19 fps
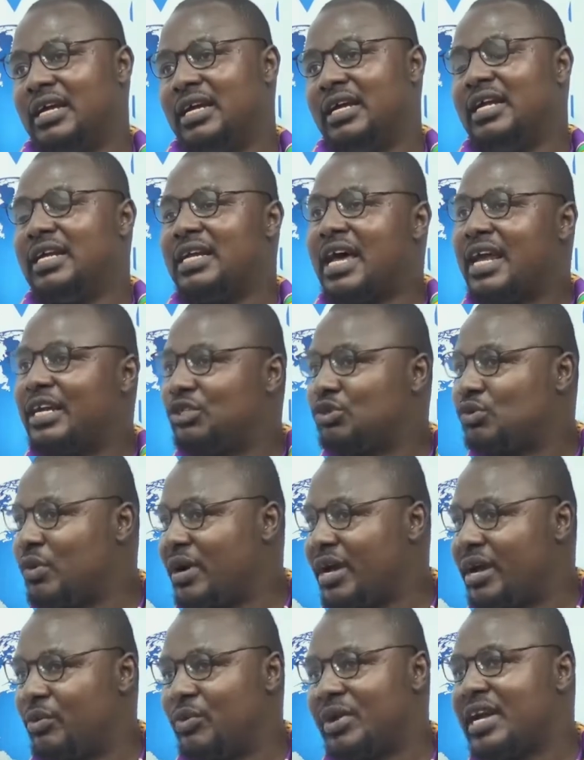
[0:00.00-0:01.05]
and that is
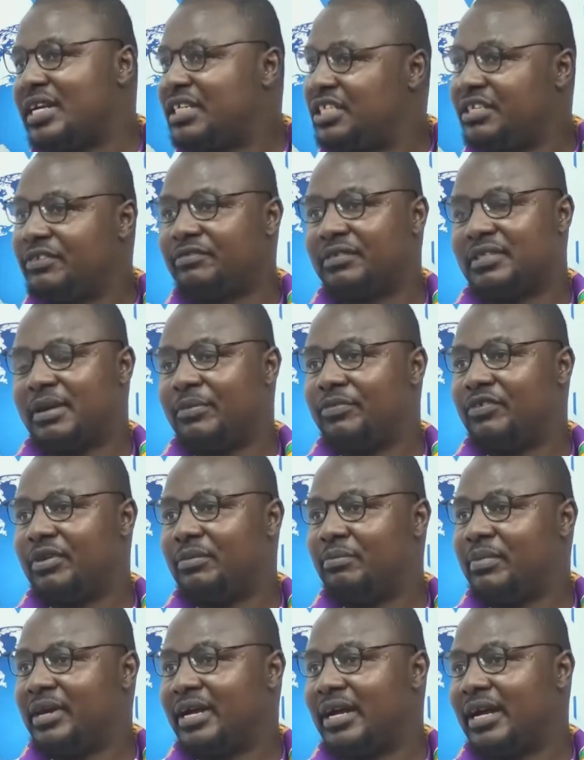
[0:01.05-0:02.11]
where we achieve something
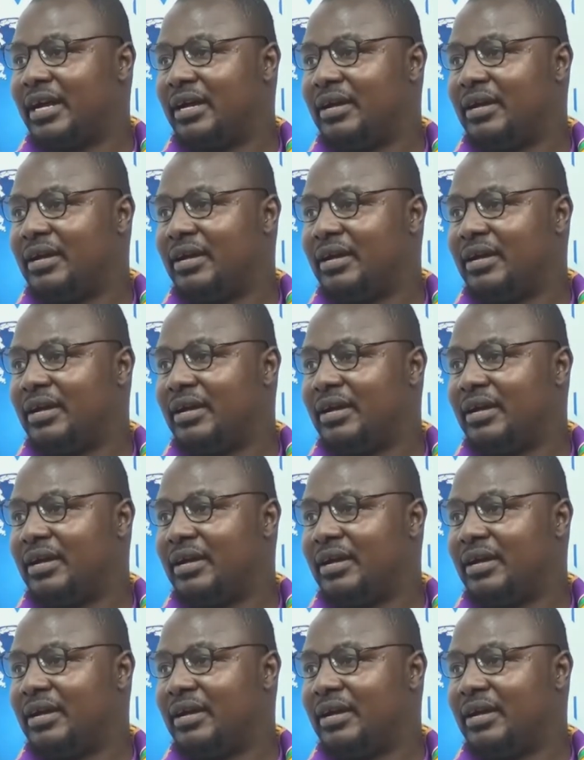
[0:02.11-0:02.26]
bigger.